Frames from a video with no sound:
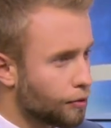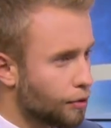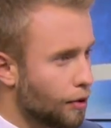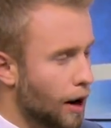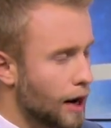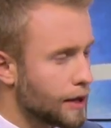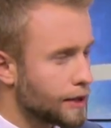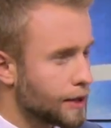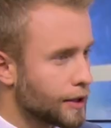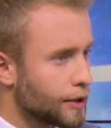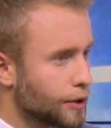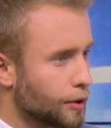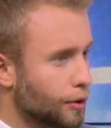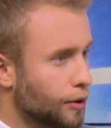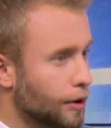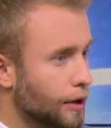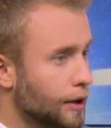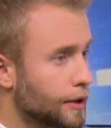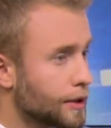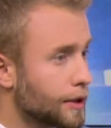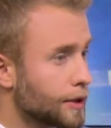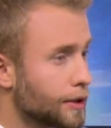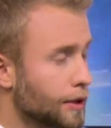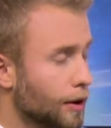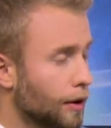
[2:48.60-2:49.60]
crisis, or
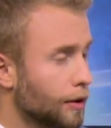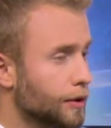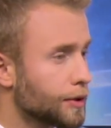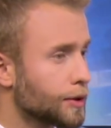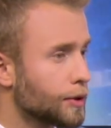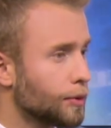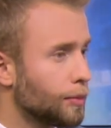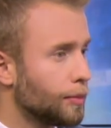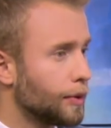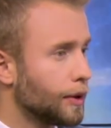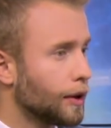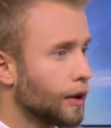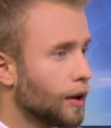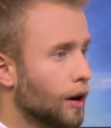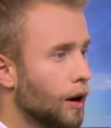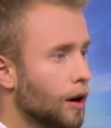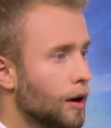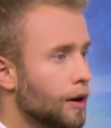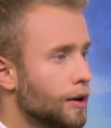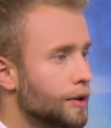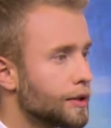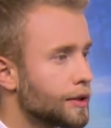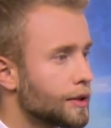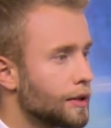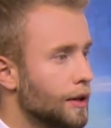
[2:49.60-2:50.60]
is this also
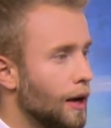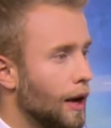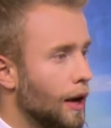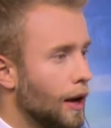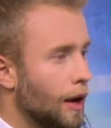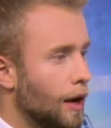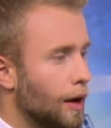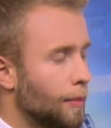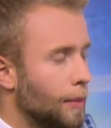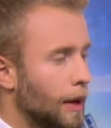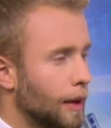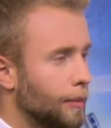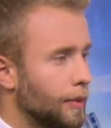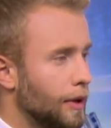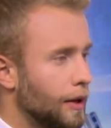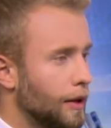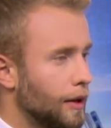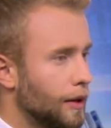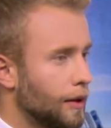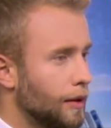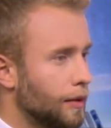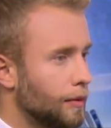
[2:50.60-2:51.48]
because maybe